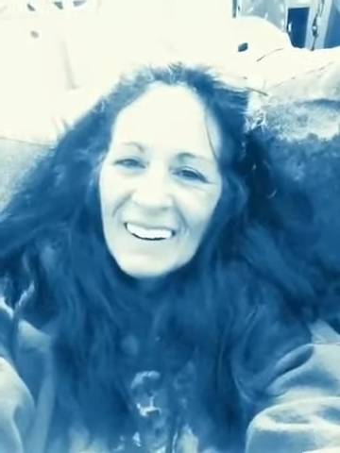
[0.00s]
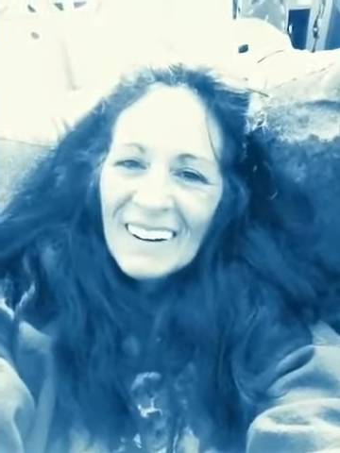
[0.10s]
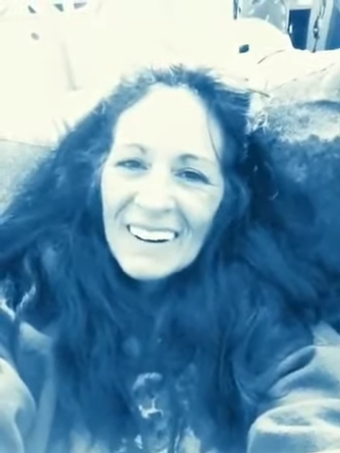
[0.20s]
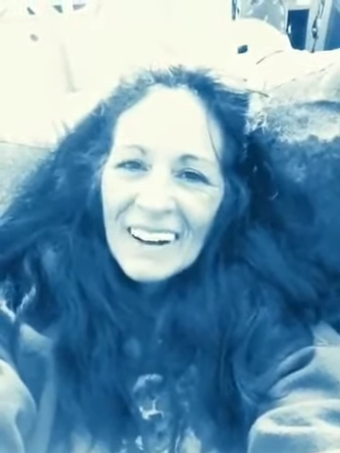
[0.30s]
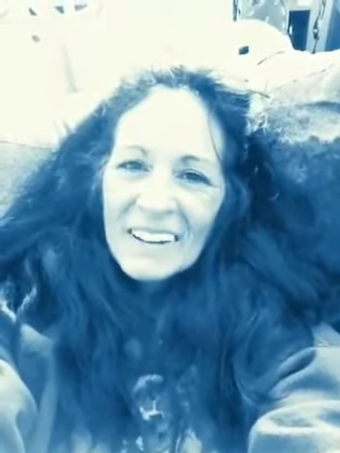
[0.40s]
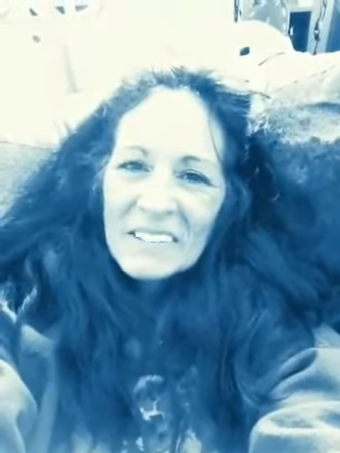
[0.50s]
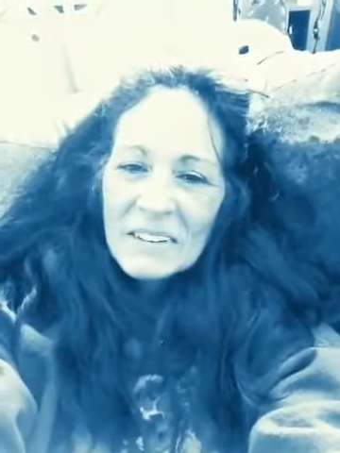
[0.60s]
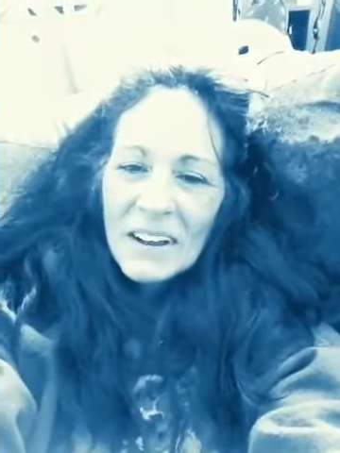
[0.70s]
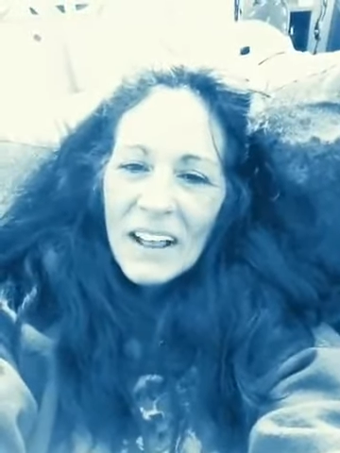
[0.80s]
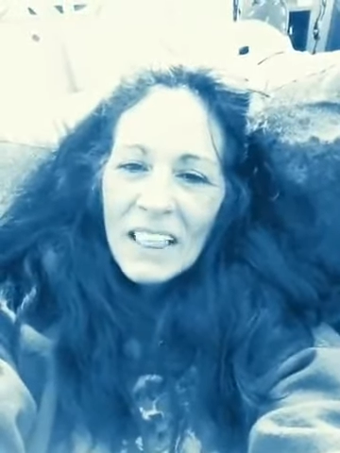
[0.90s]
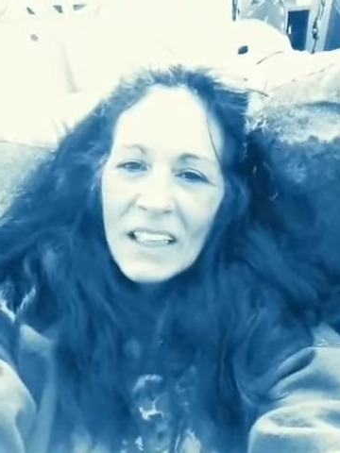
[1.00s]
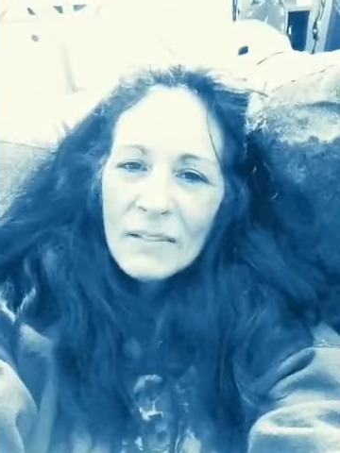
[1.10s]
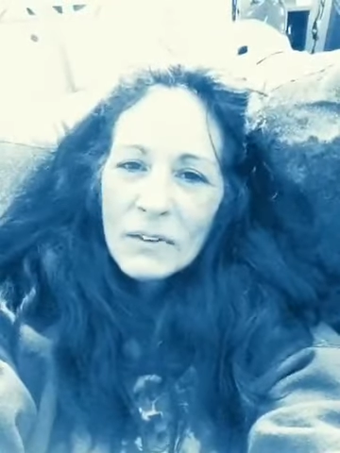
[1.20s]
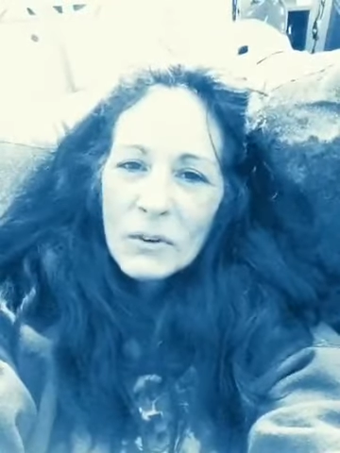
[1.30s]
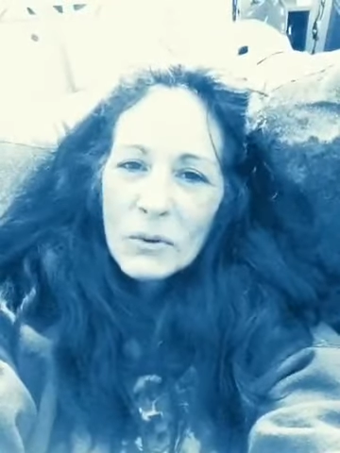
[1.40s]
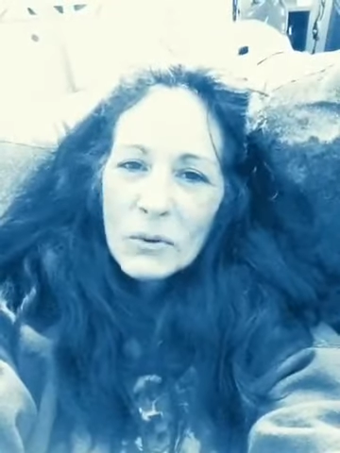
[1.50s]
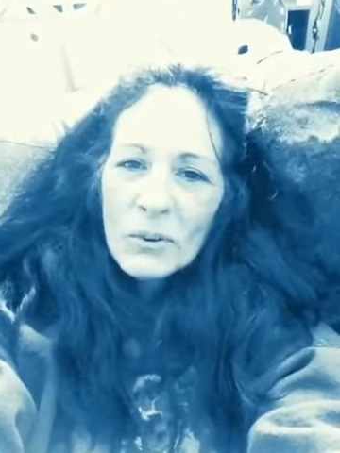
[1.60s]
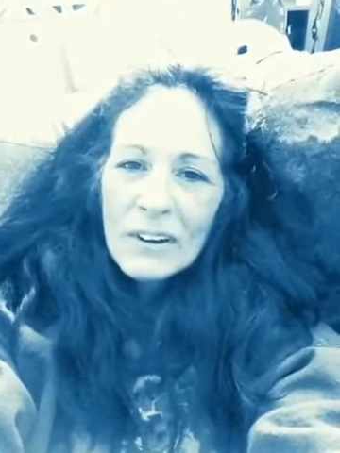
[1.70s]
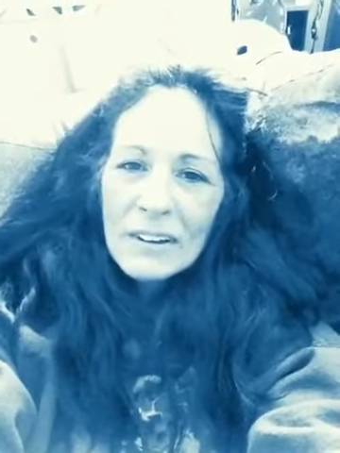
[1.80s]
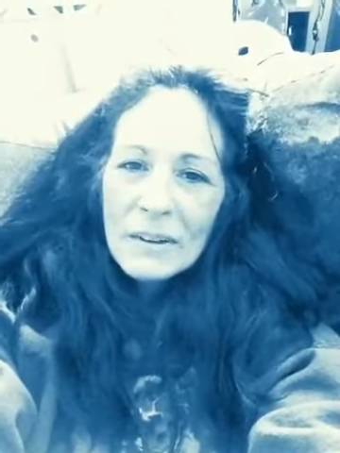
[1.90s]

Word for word: Alright, guys. love you.